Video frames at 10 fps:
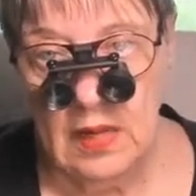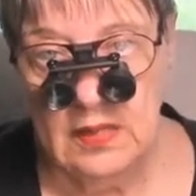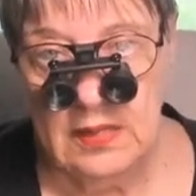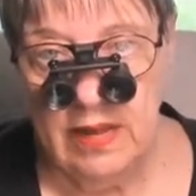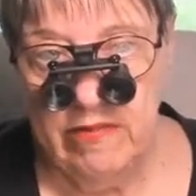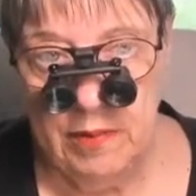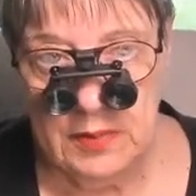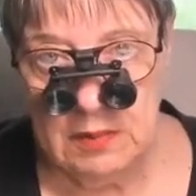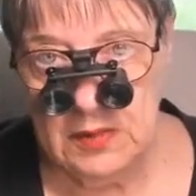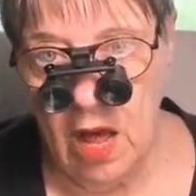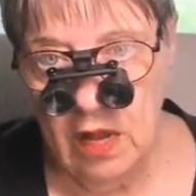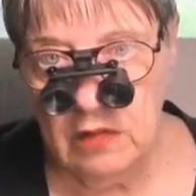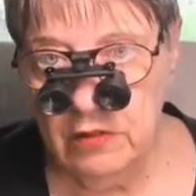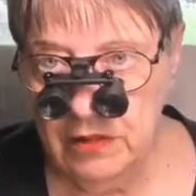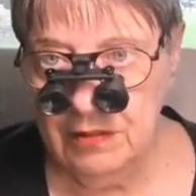save up some
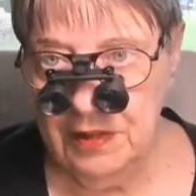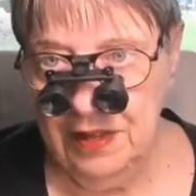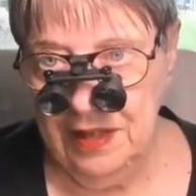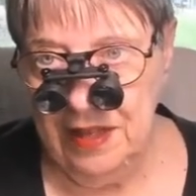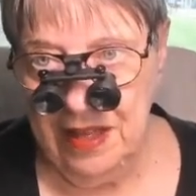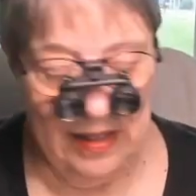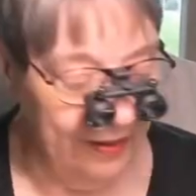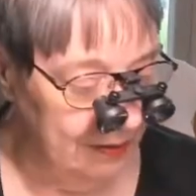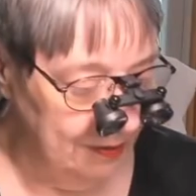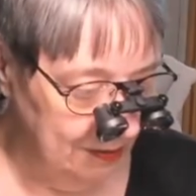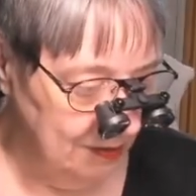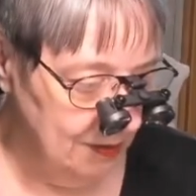dollars and